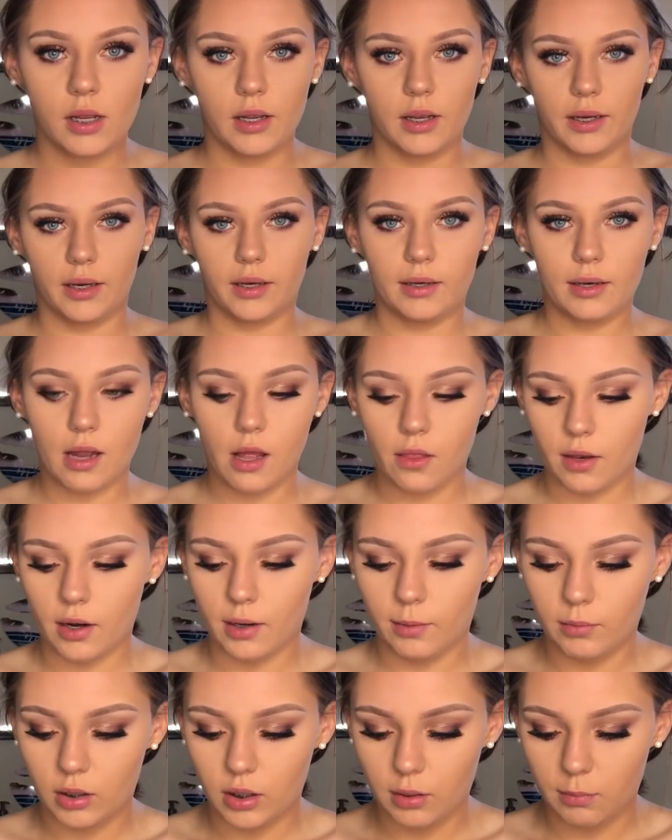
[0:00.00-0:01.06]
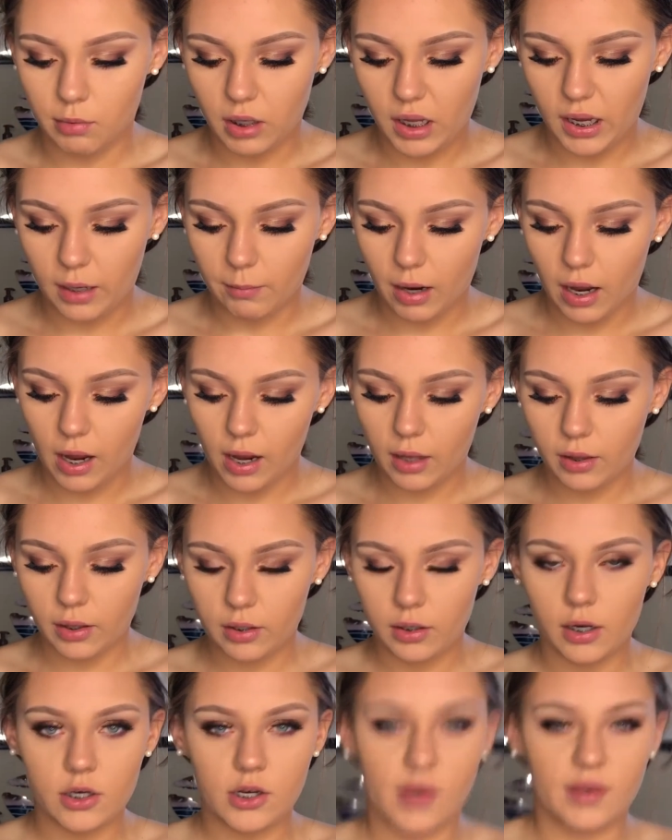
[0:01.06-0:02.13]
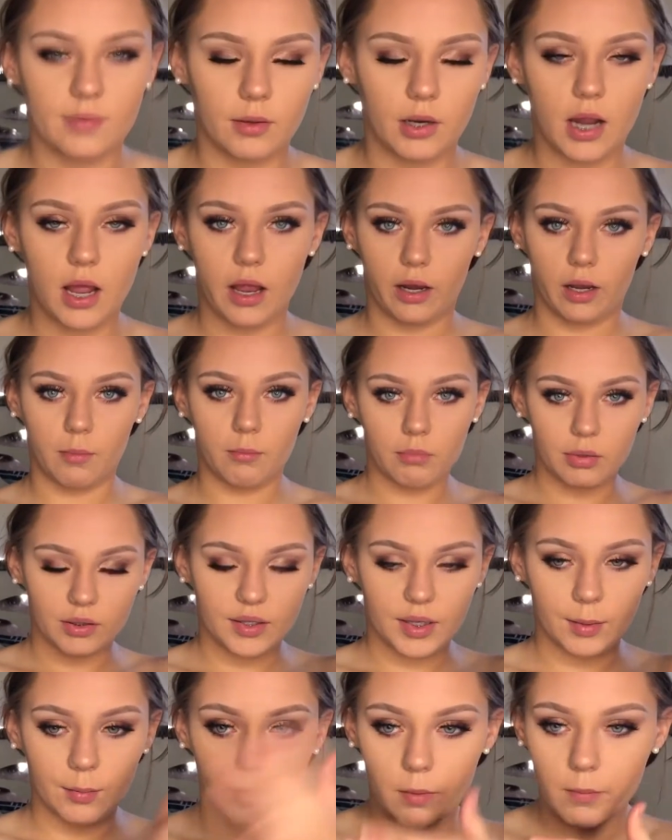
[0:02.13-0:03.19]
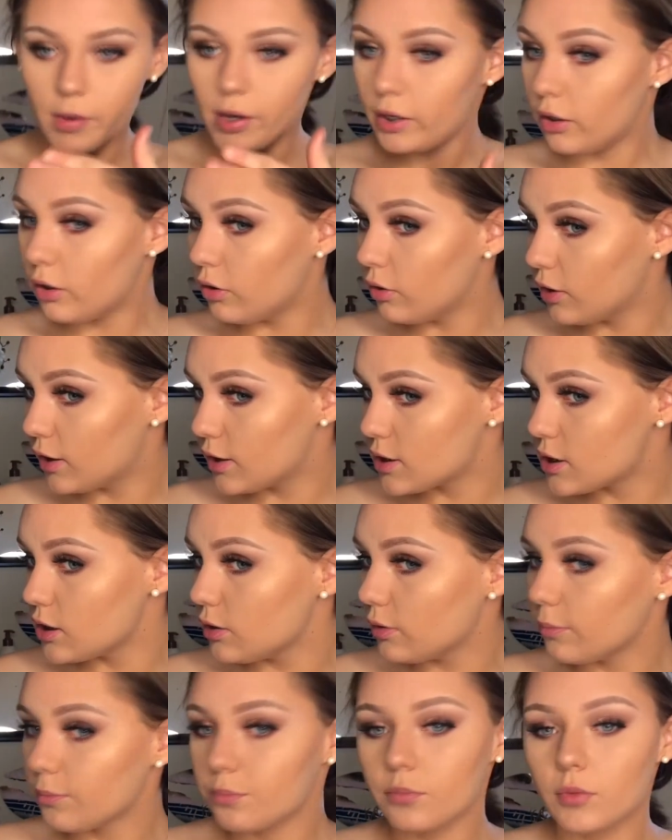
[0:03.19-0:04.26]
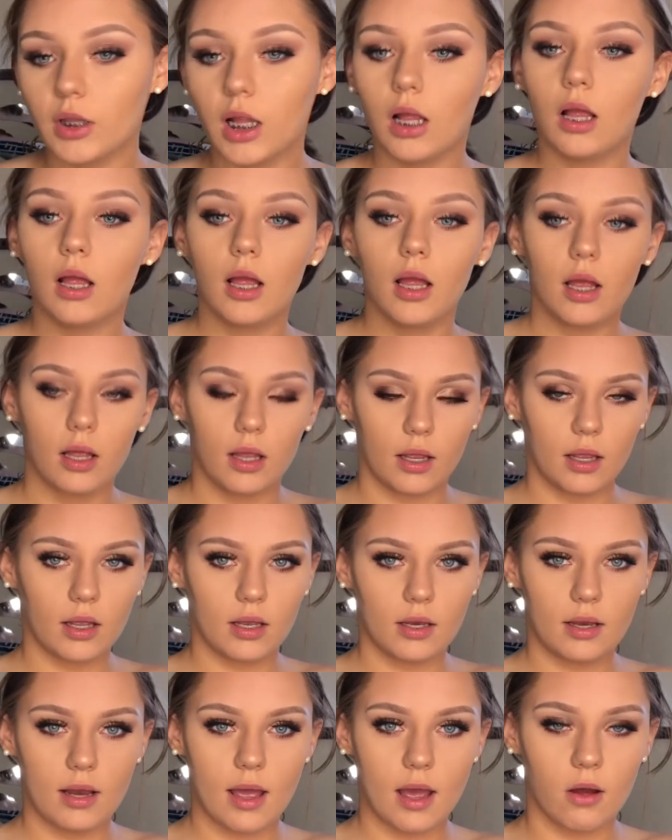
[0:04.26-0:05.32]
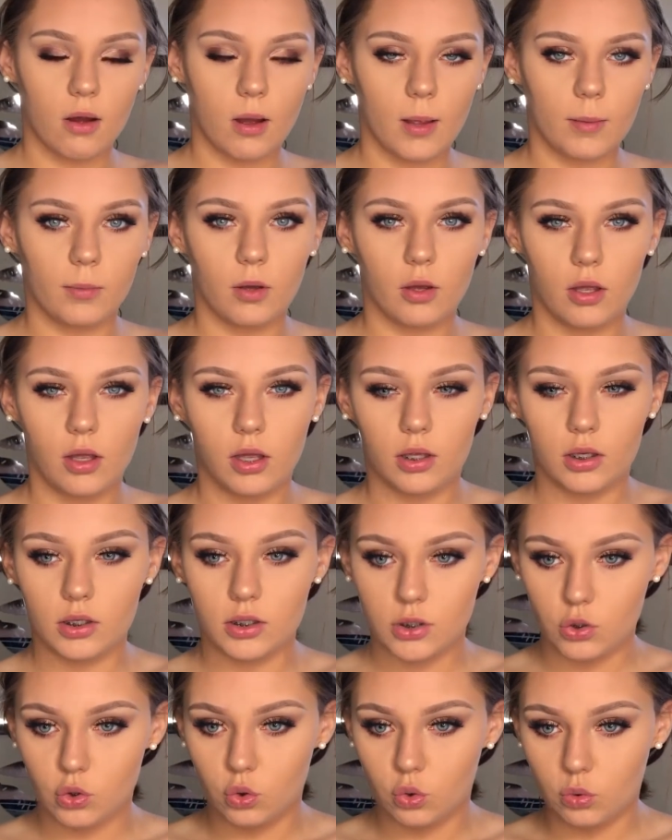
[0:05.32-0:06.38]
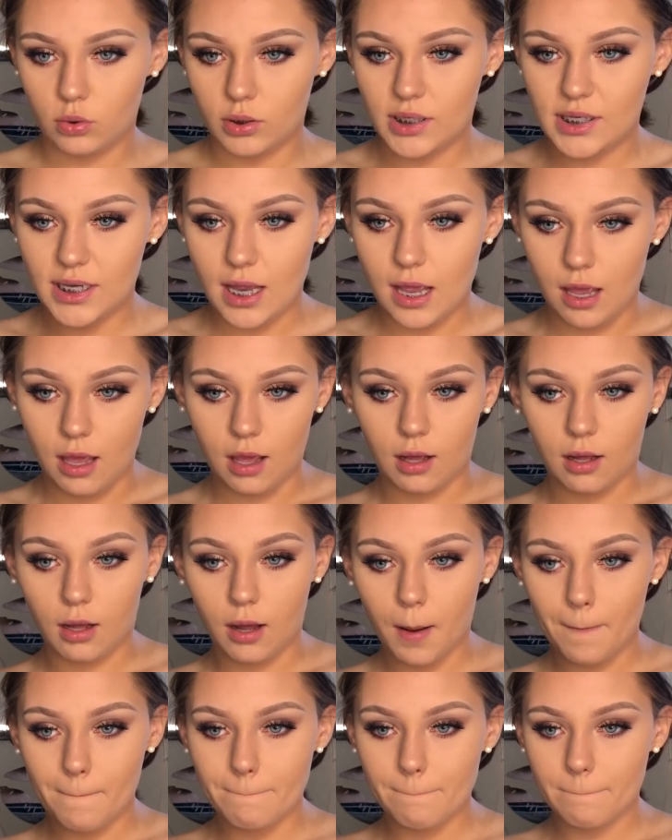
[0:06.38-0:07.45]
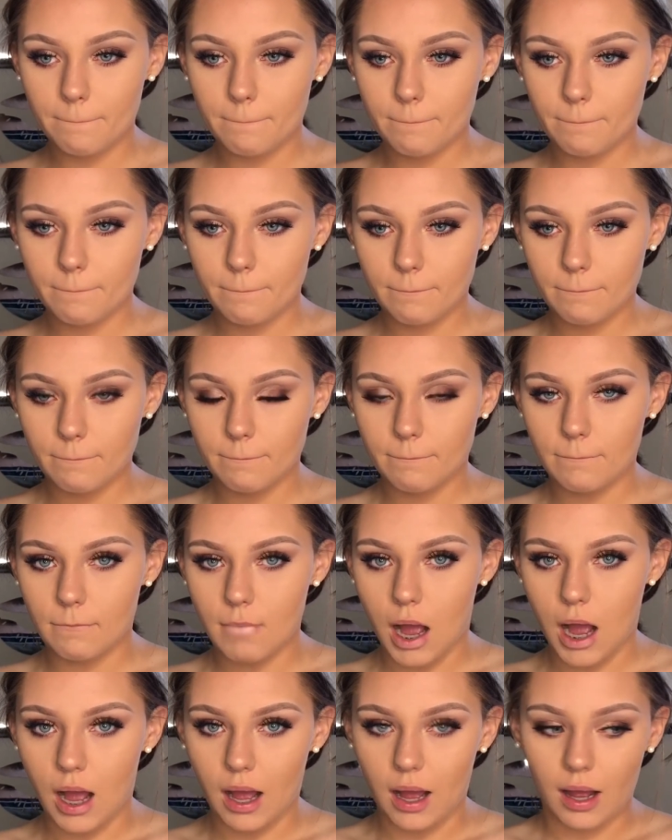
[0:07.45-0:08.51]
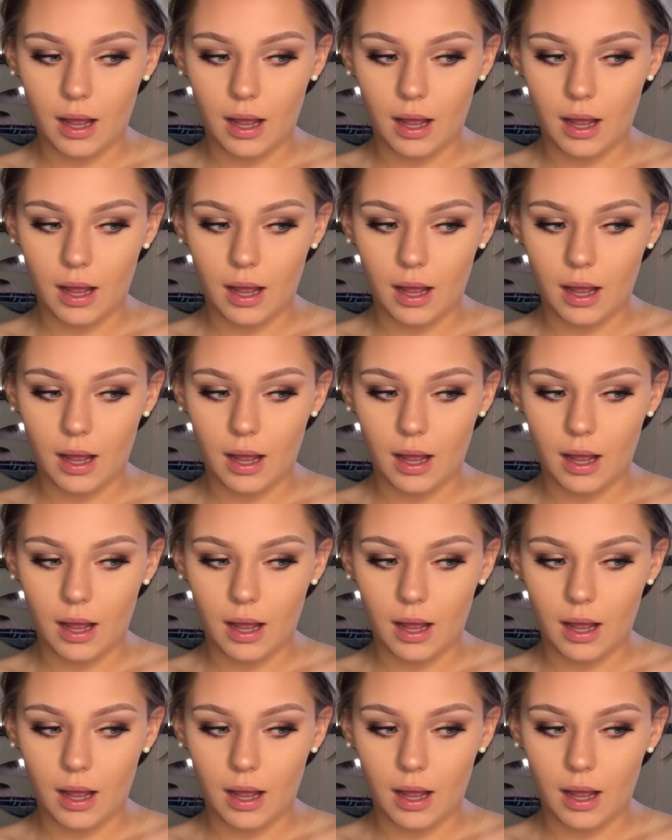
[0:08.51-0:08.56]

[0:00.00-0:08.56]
And now that I'm done applying my highlighter, I just went ahead and put some on my nose too. And now I'm going to take some